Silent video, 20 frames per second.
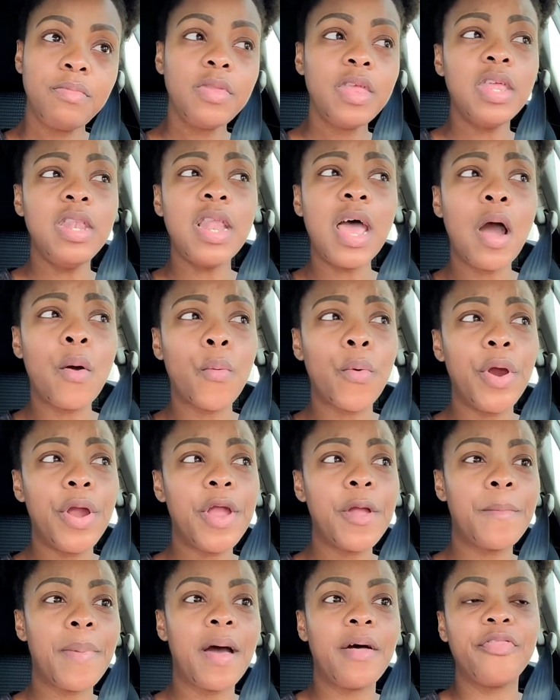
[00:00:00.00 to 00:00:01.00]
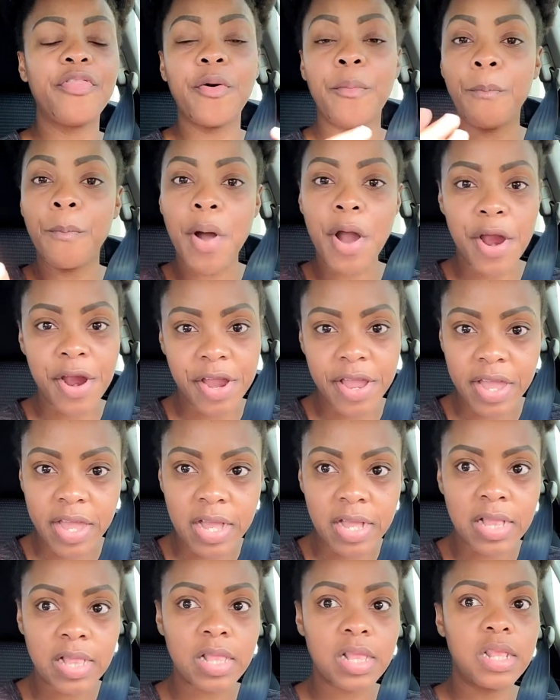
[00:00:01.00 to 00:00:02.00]
not worrying about the
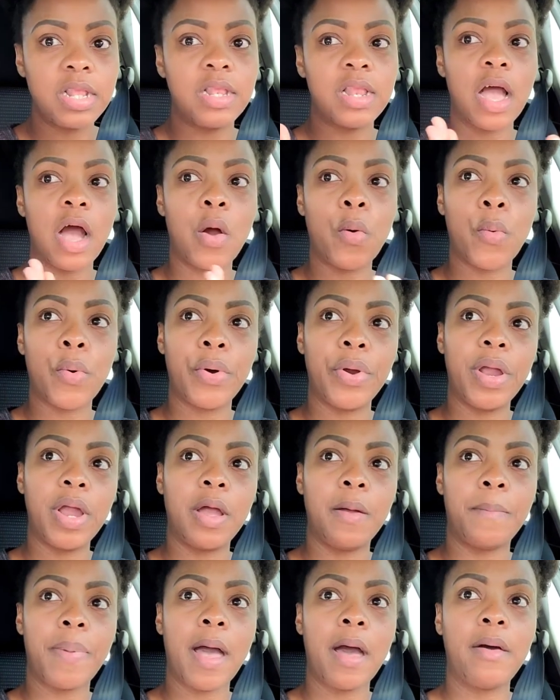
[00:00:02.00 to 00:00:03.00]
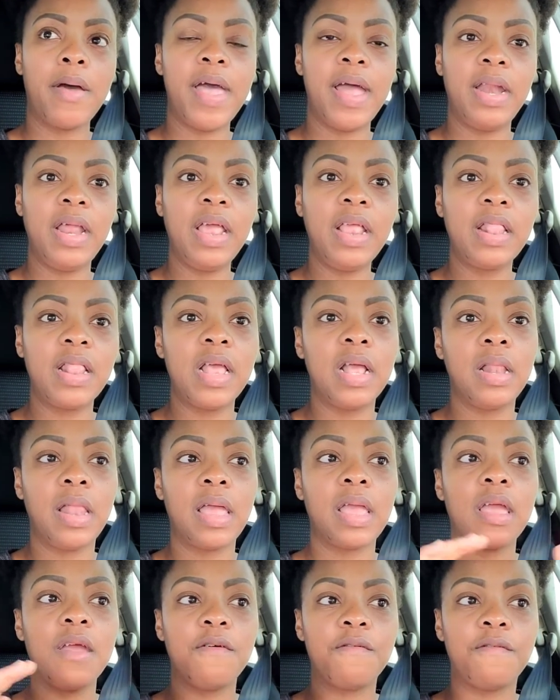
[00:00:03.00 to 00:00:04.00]
market, not worrying about anything.
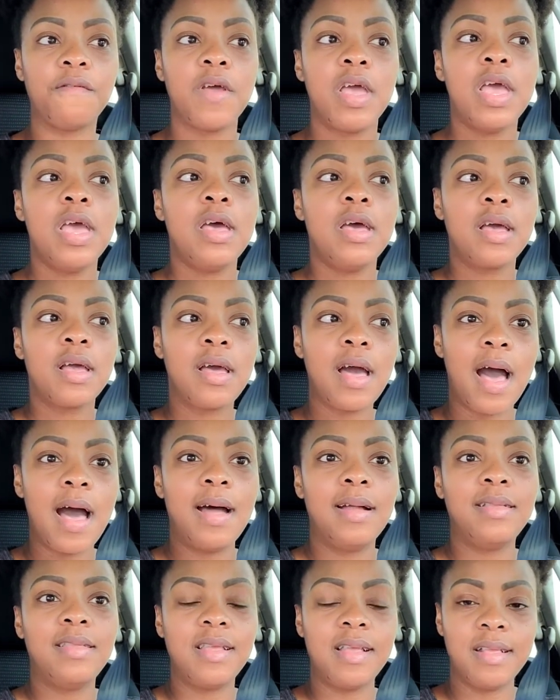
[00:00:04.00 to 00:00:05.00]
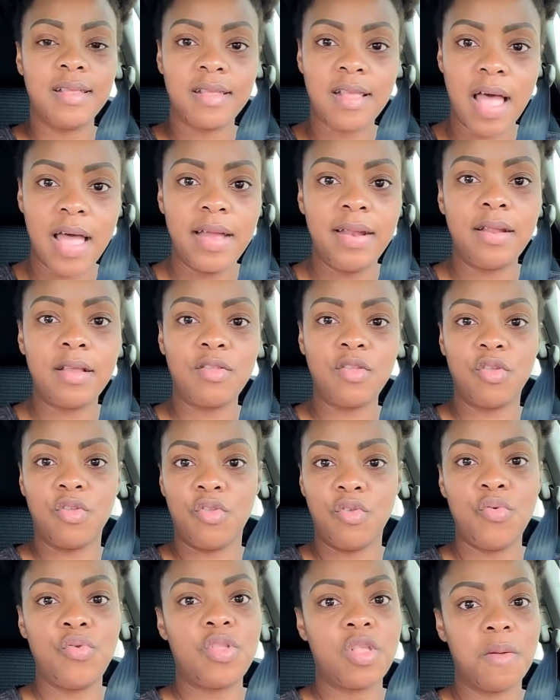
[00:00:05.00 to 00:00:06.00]
Like if God designed us to
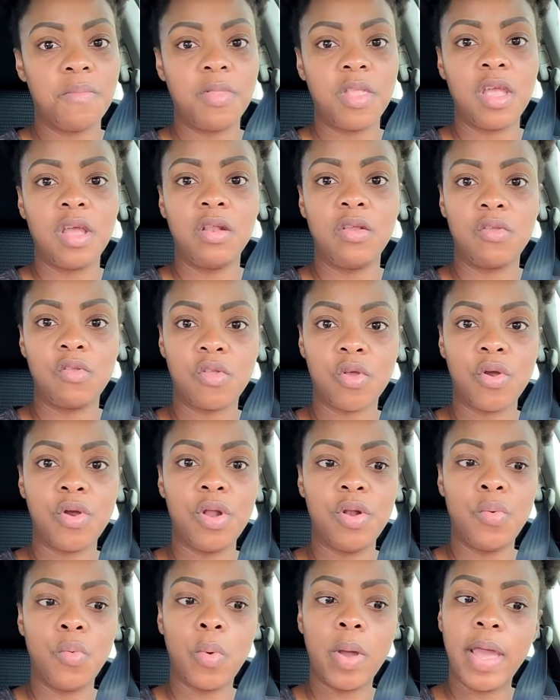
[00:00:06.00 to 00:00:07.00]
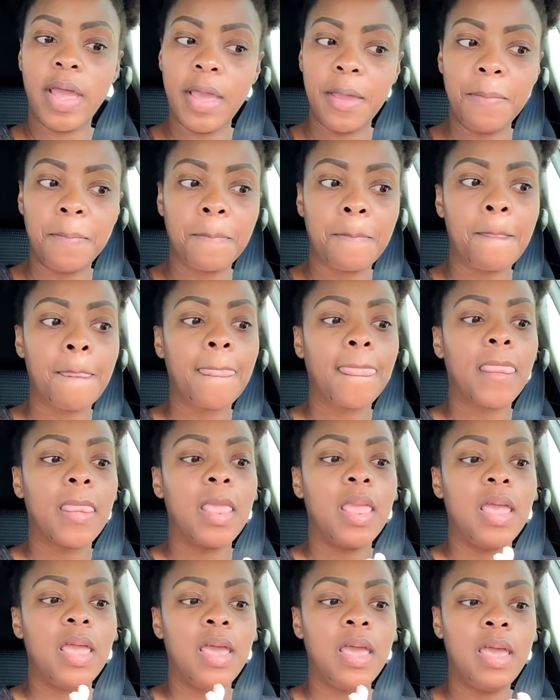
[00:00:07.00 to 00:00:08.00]
do something in a certain way,
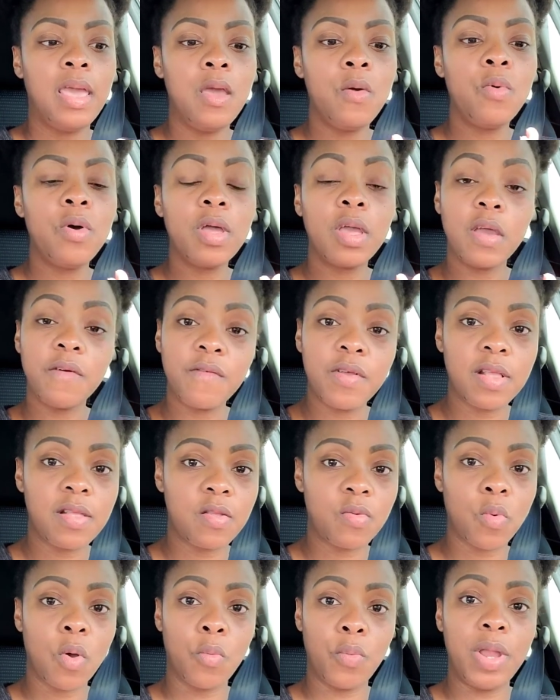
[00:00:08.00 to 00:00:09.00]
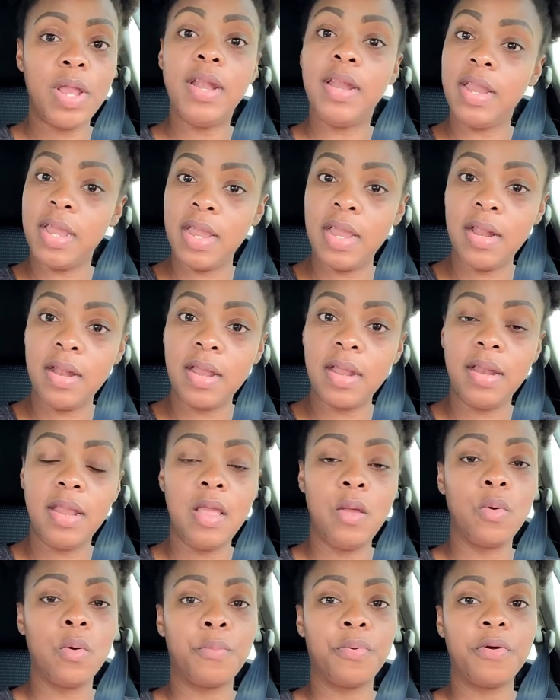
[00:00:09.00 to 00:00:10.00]
He will give us what we need, and
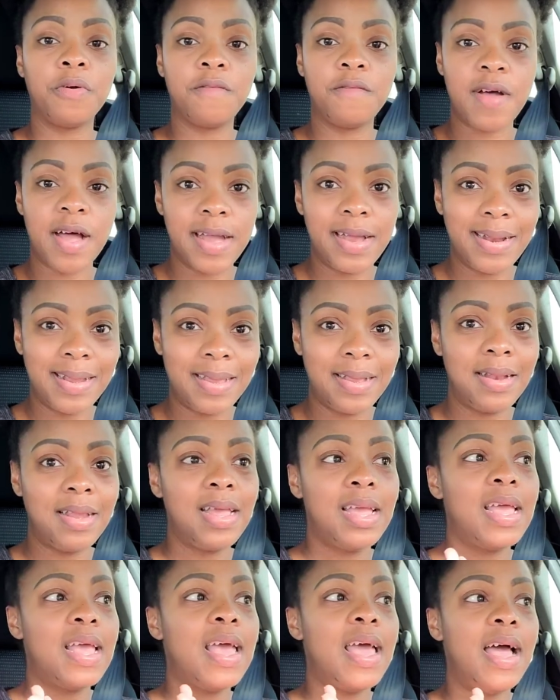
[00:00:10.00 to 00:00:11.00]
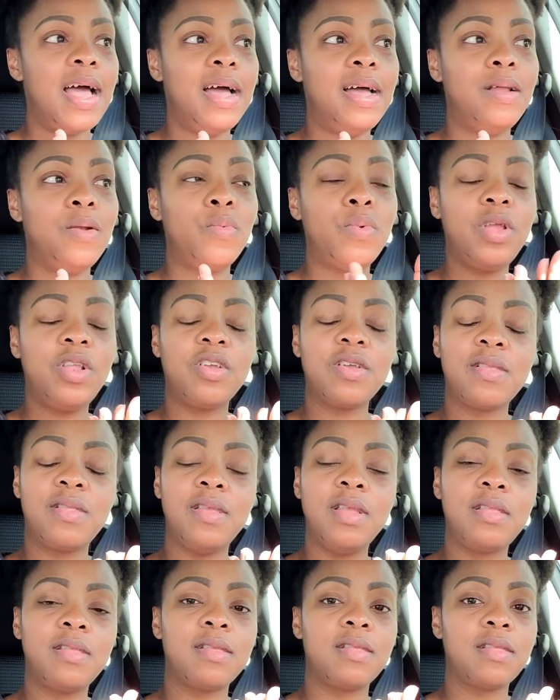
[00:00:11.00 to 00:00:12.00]
He will provide it. And we just
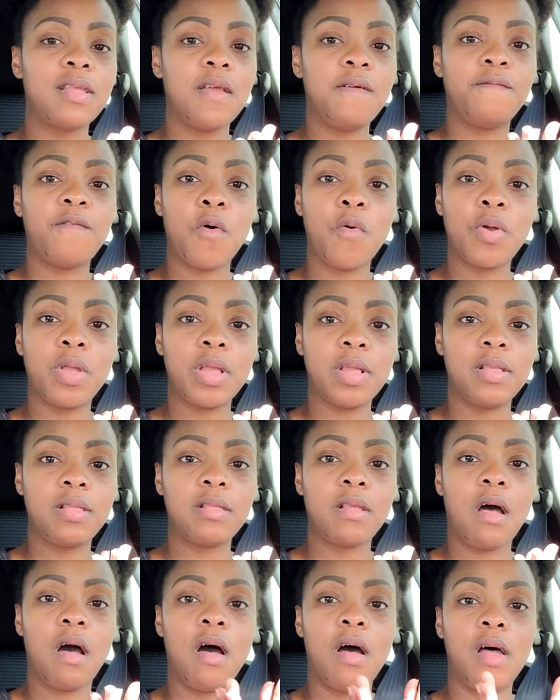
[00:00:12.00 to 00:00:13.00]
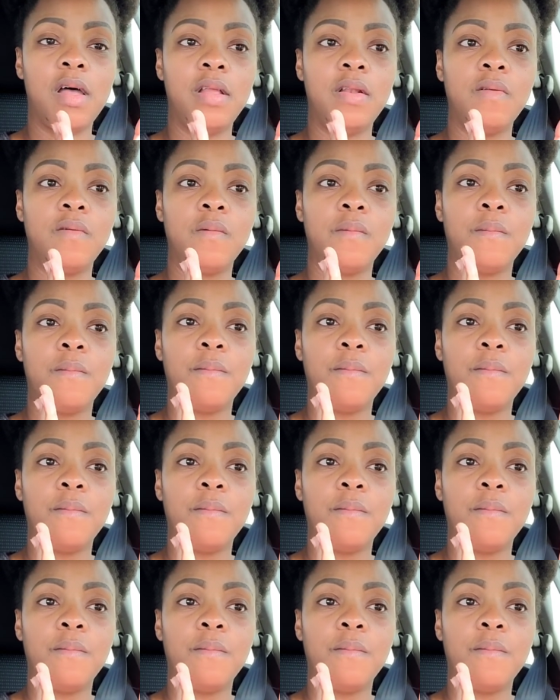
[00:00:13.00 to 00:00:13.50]
need to stay focused on